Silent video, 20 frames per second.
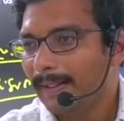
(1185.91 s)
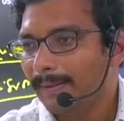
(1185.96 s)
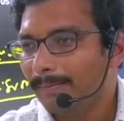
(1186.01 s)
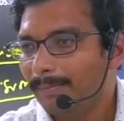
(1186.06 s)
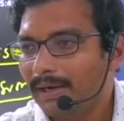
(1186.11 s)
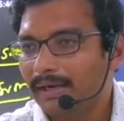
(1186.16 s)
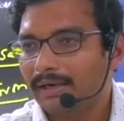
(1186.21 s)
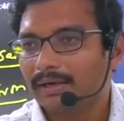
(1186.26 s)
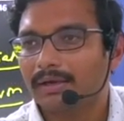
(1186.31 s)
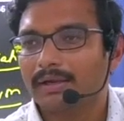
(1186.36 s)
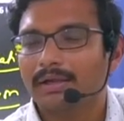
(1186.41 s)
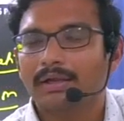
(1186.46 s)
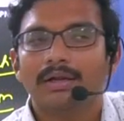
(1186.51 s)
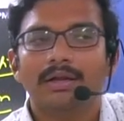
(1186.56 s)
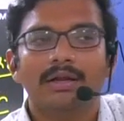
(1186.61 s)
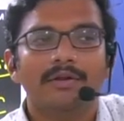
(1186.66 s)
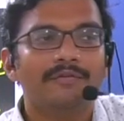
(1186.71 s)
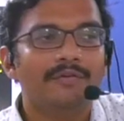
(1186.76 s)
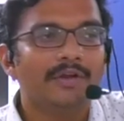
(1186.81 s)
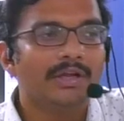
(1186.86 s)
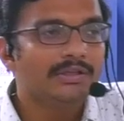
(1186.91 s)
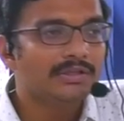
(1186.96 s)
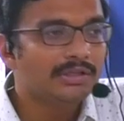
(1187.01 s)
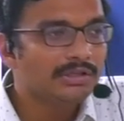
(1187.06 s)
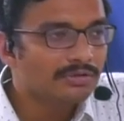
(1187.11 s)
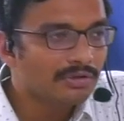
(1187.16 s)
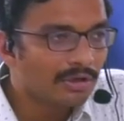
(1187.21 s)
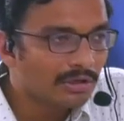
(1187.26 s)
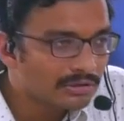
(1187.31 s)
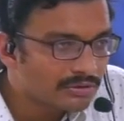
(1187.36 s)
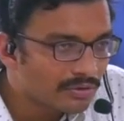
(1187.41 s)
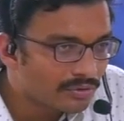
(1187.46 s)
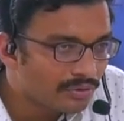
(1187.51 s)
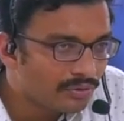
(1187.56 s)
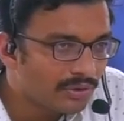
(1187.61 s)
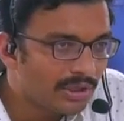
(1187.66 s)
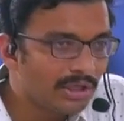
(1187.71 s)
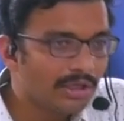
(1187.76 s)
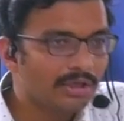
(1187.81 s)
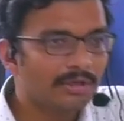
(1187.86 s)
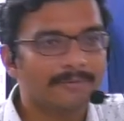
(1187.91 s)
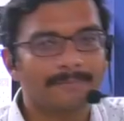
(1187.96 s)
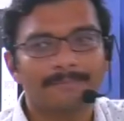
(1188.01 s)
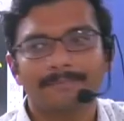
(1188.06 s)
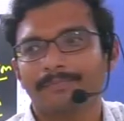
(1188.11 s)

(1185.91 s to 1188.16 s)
But face is also unique.